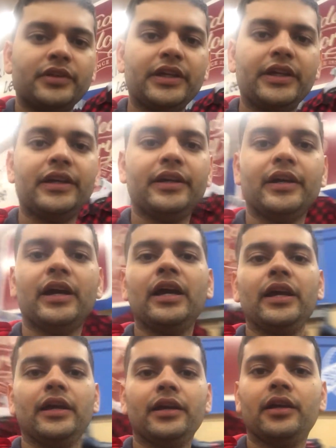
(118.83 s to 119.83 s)
Hey,
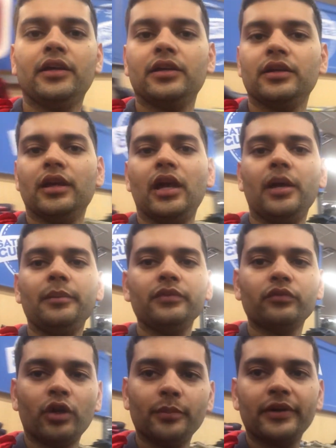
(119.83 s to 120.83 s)
hi, I'm in
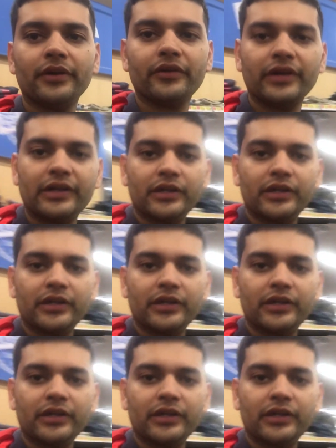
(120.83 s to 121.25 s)
Walmart right